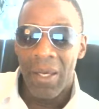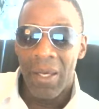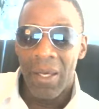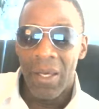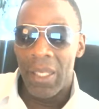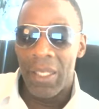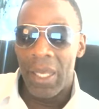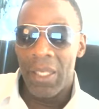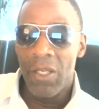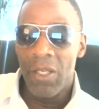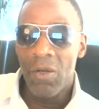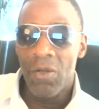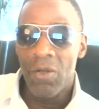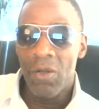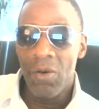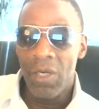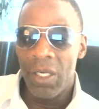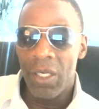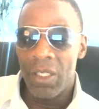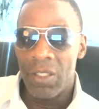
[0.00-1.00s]
And and you
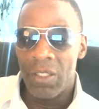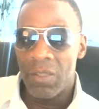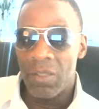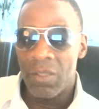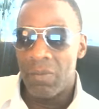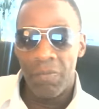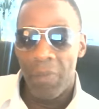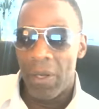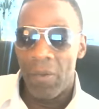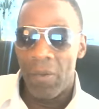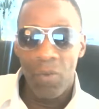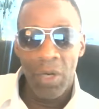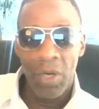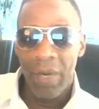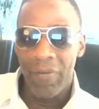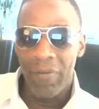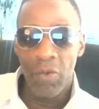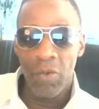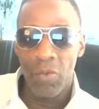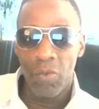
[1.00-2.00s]
do this by
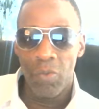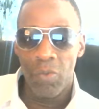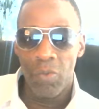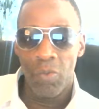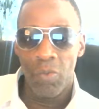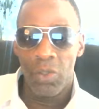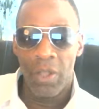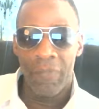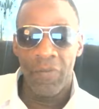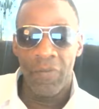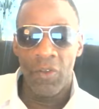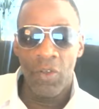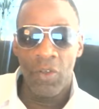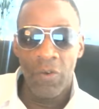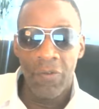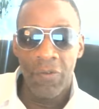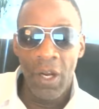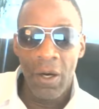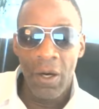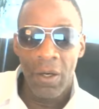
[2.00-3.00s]
whatever you, stuff that
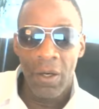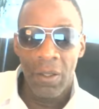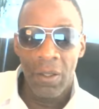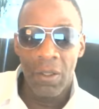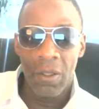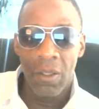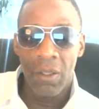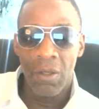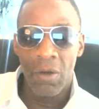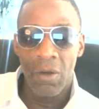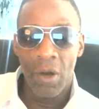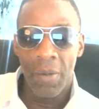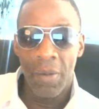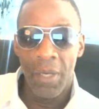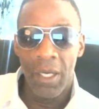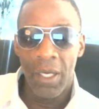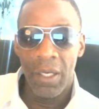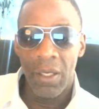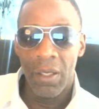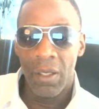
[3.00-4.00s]
you've learned. You know
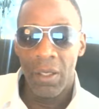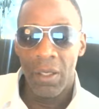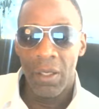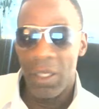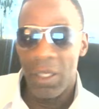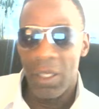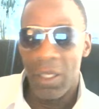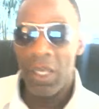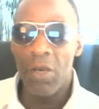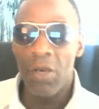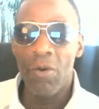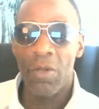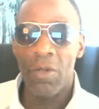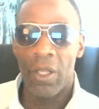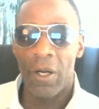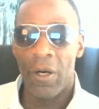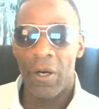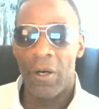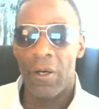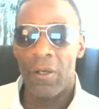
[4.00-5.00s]
what I mean? Anything you
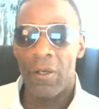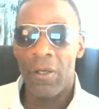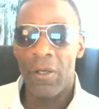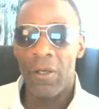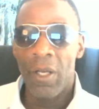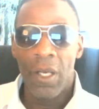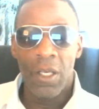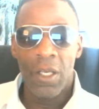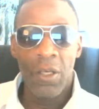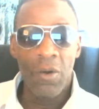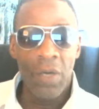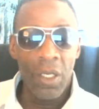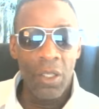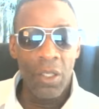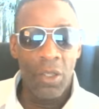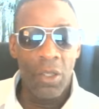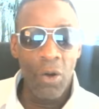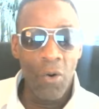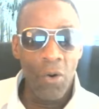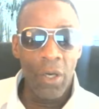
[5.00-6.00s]
learn, you
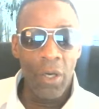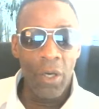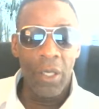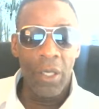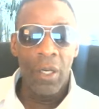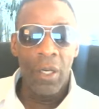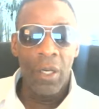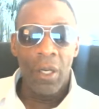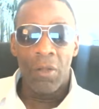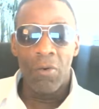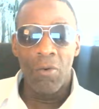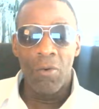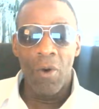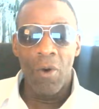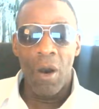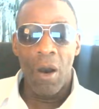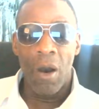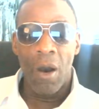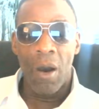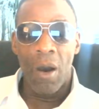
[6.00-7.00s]
can do it
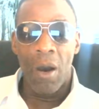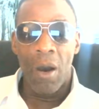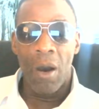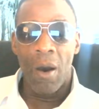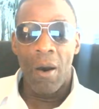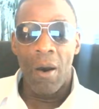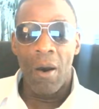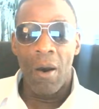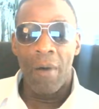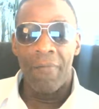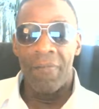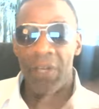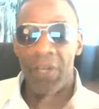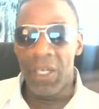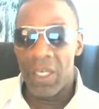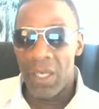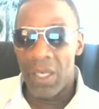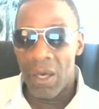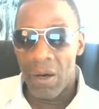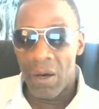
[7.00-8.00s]
through uh, uh,
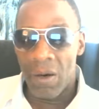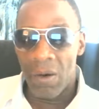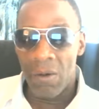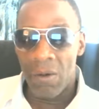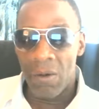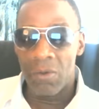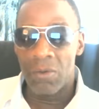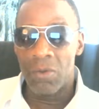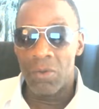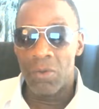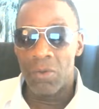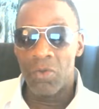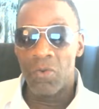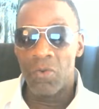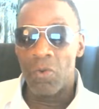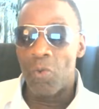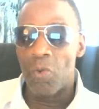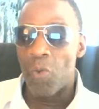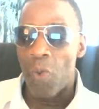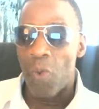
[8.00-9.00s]
videos,
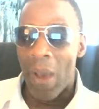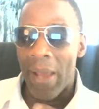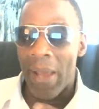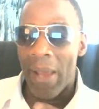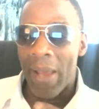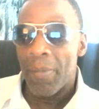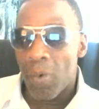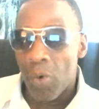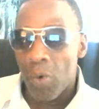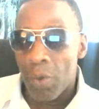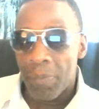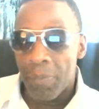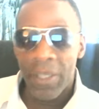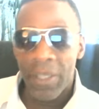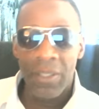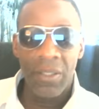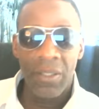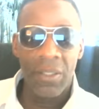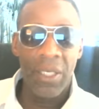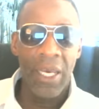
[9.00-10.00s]
through whiteboard
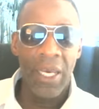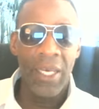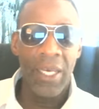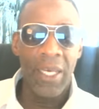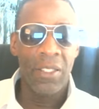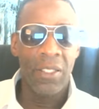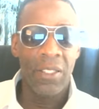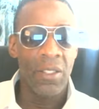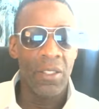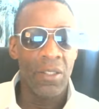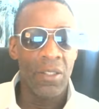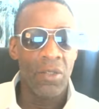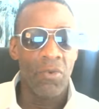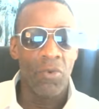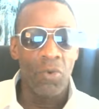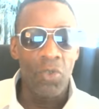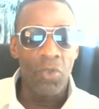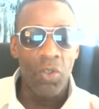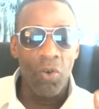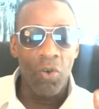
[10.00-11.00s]
presentations,
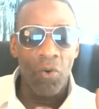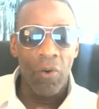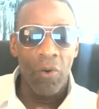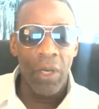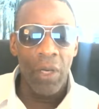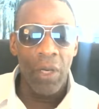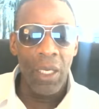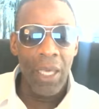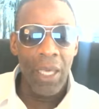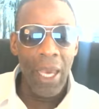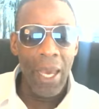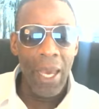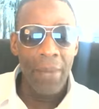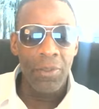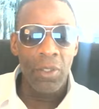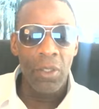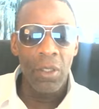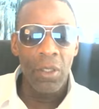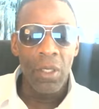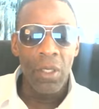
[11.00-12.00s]
through screen
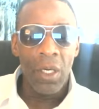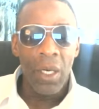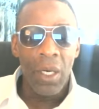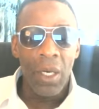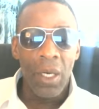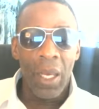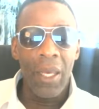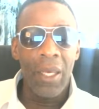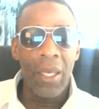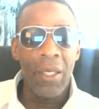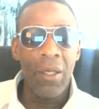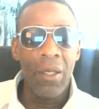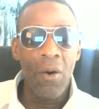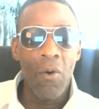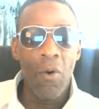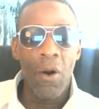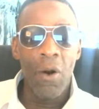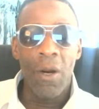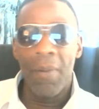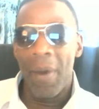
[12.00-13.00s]
capture, and, and
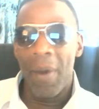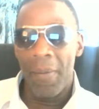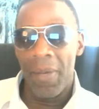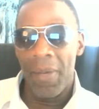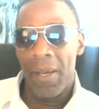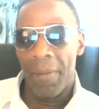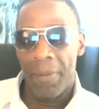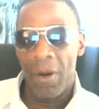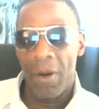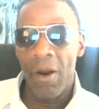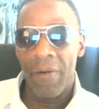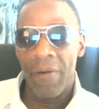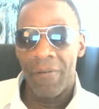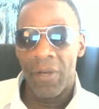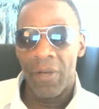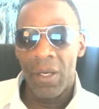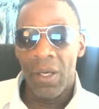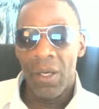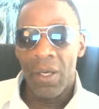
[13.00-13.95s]
don't worry about being perfect.